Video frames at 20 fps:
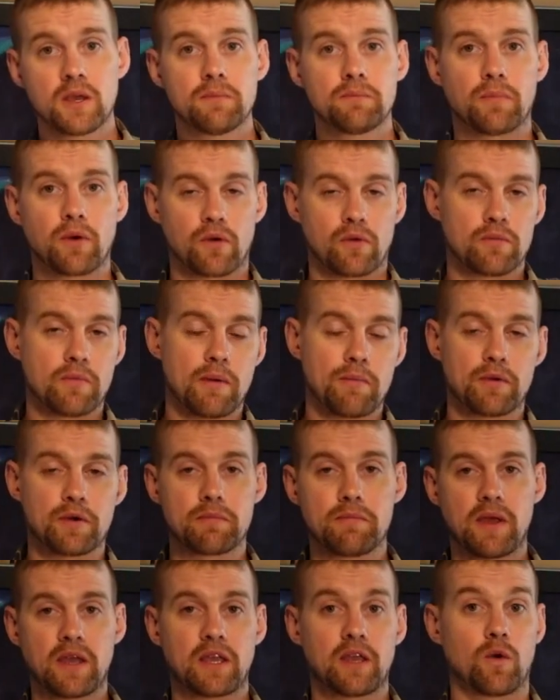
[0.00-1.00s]
but remember to
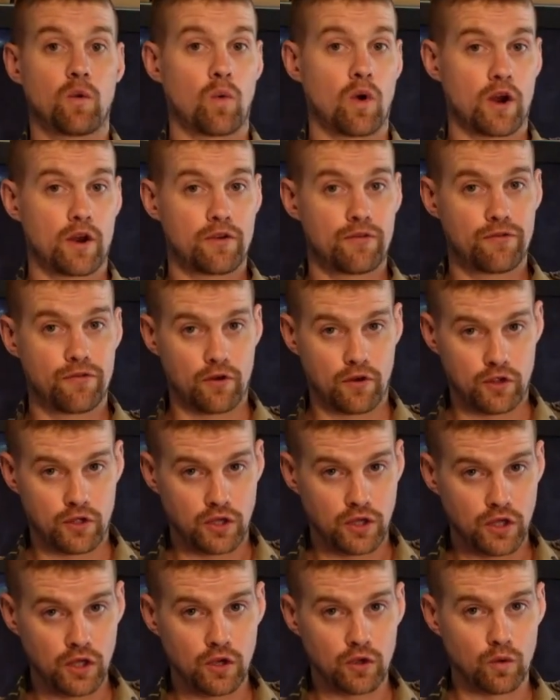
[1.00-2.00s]
make it work for
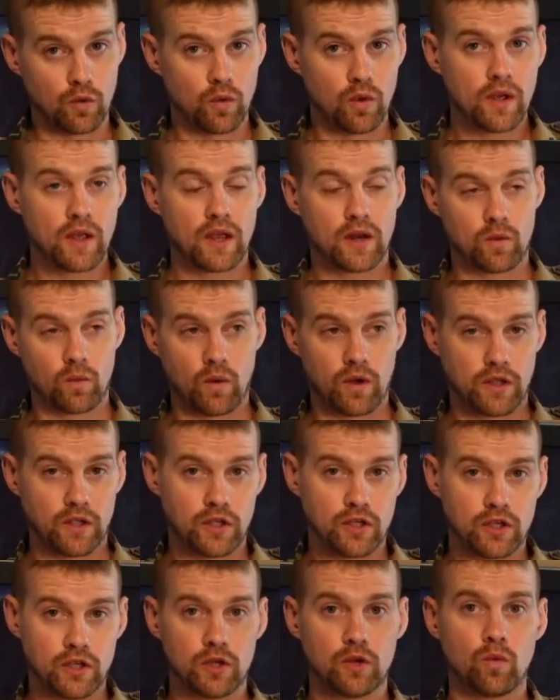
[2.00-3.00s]
you and what
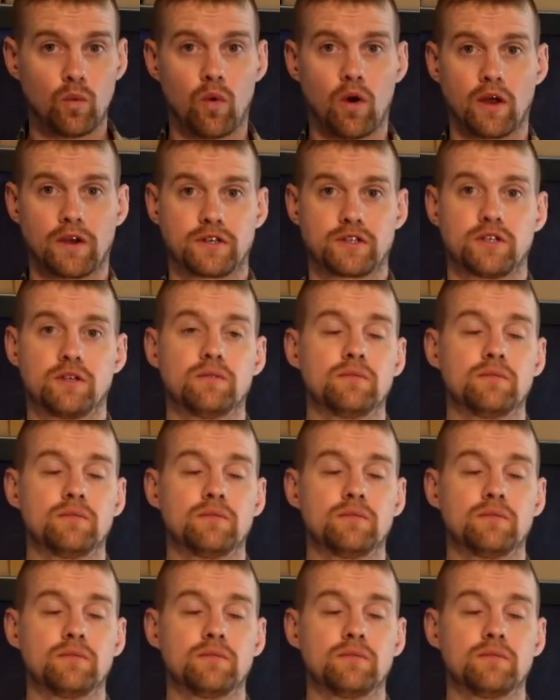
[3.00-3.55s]
you want.